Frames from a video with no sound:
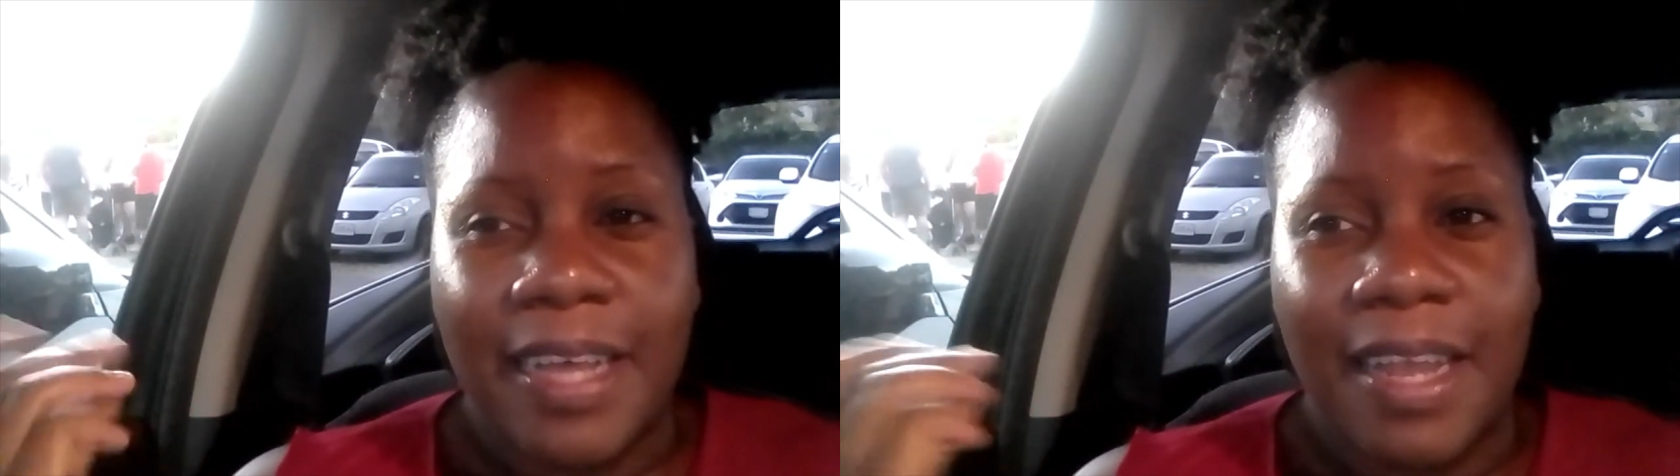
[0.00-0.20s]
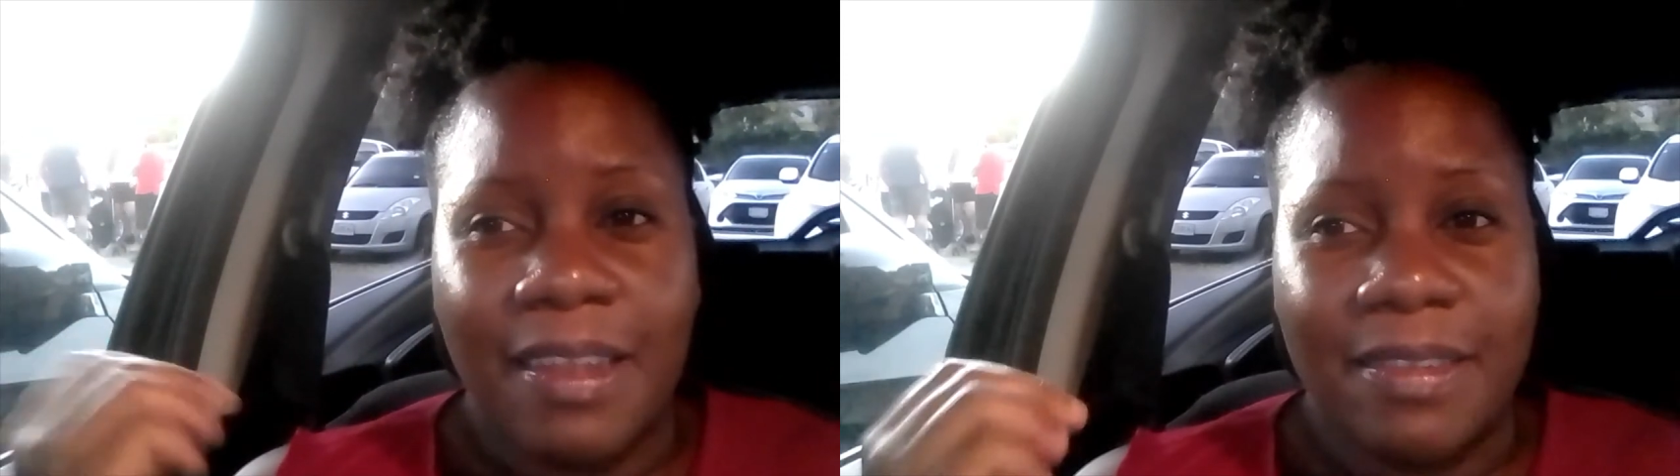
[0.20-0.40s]

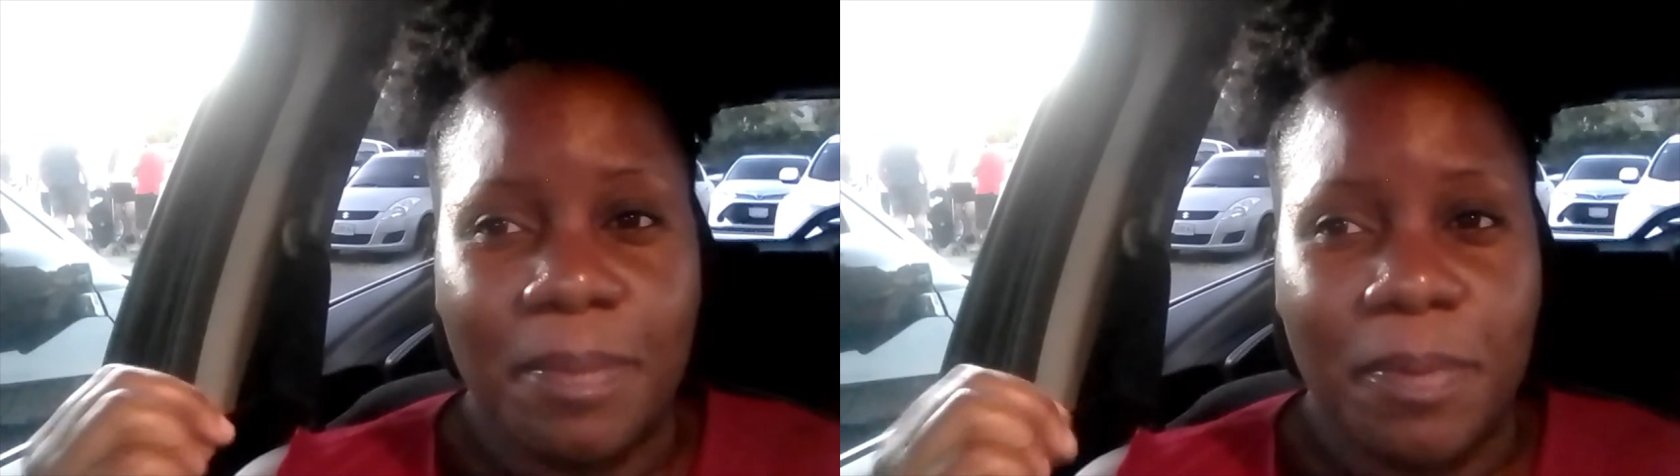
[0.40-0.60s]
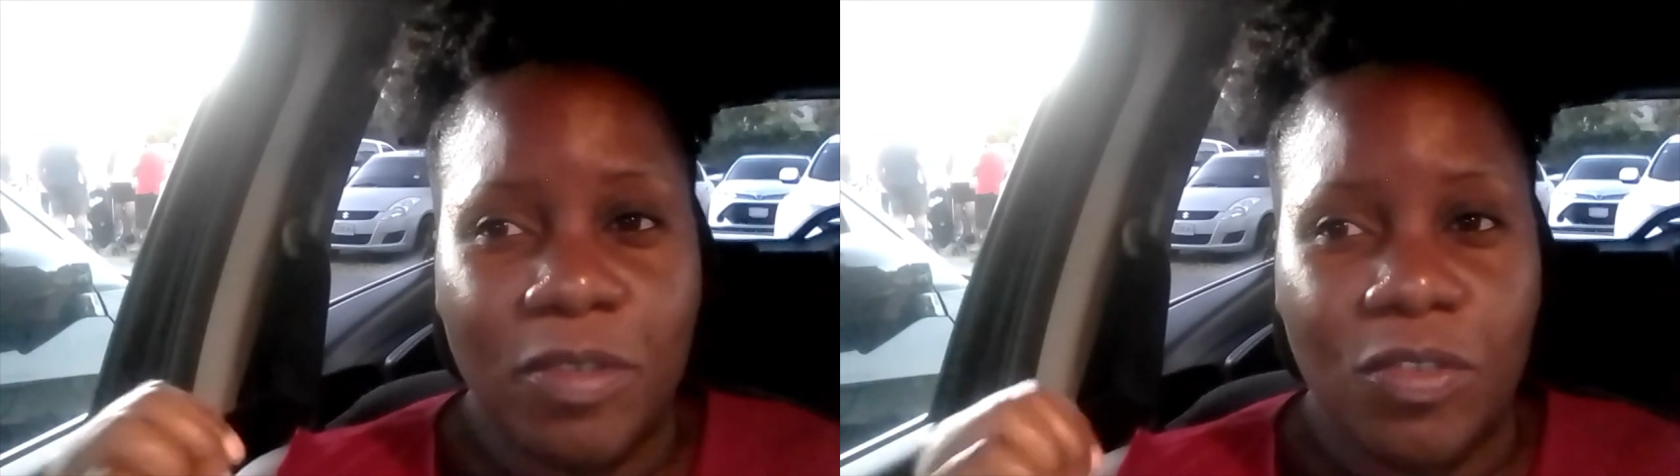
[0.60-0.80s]
lot of
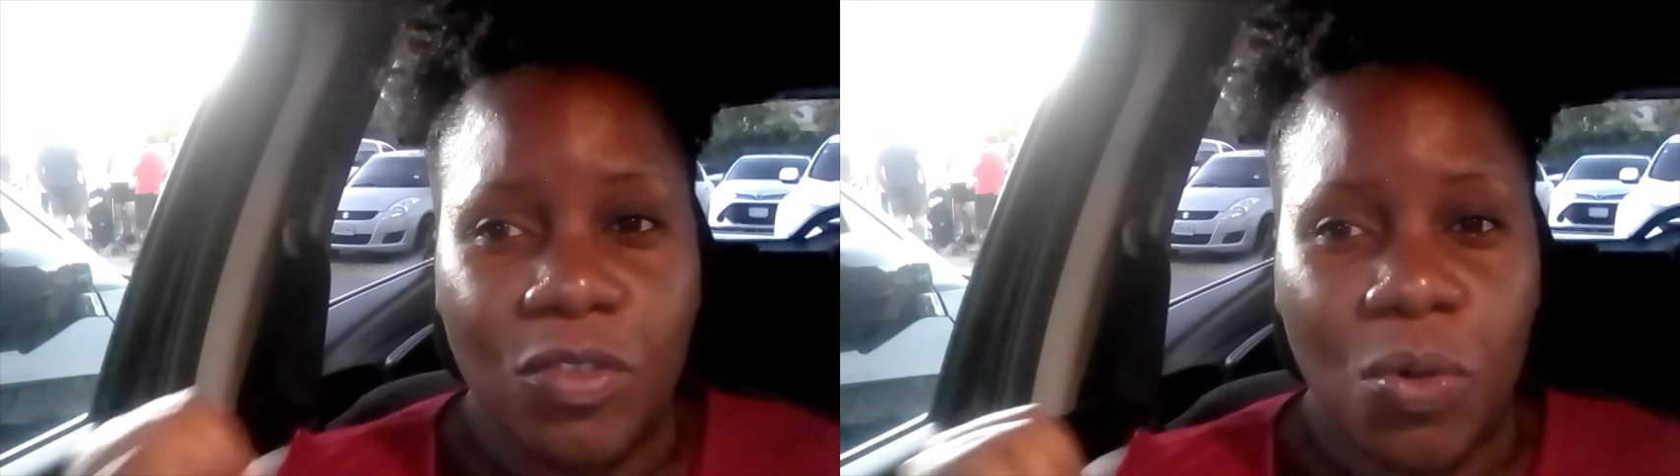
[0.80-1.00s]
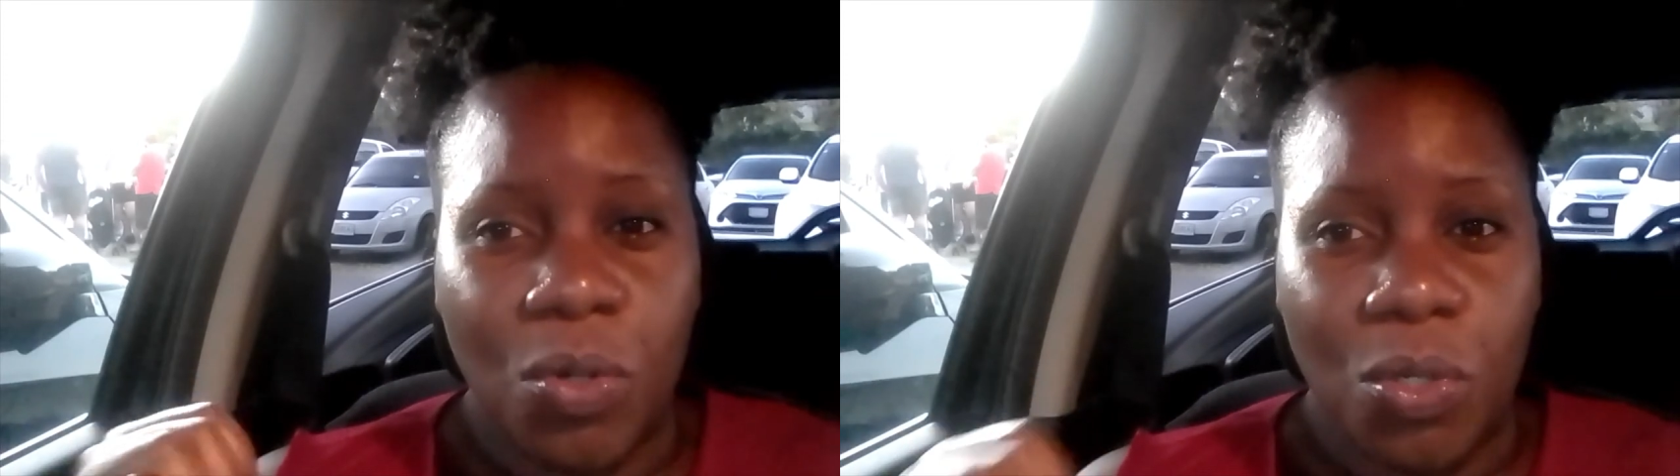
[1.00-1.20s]
persons
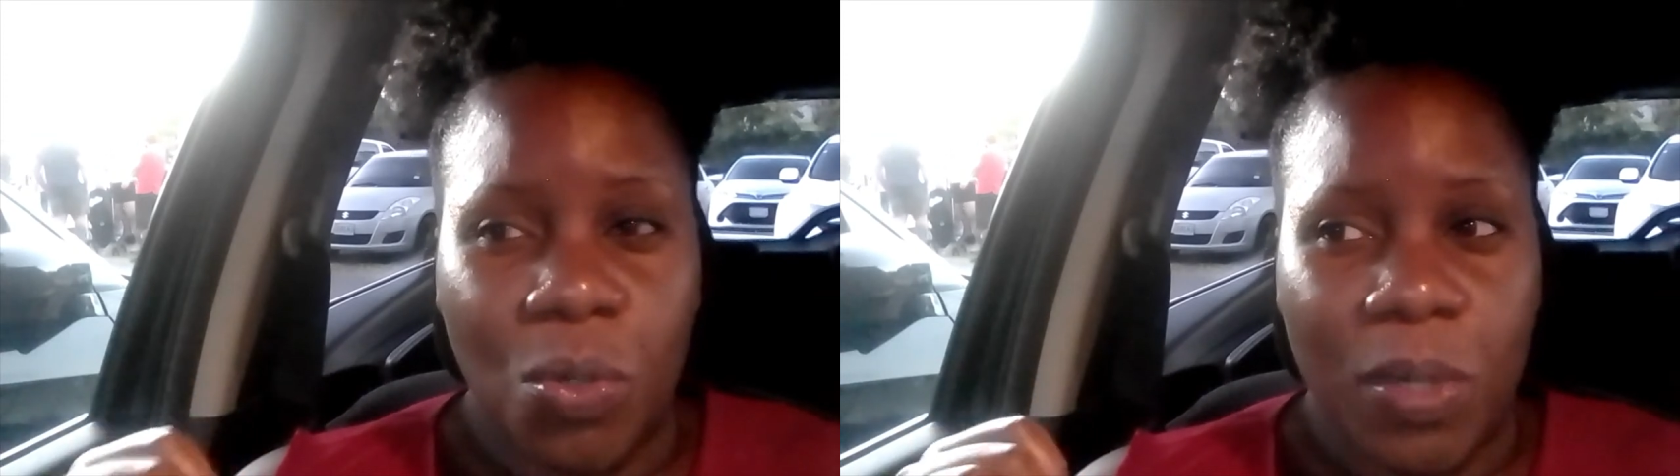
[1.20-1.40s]
don't know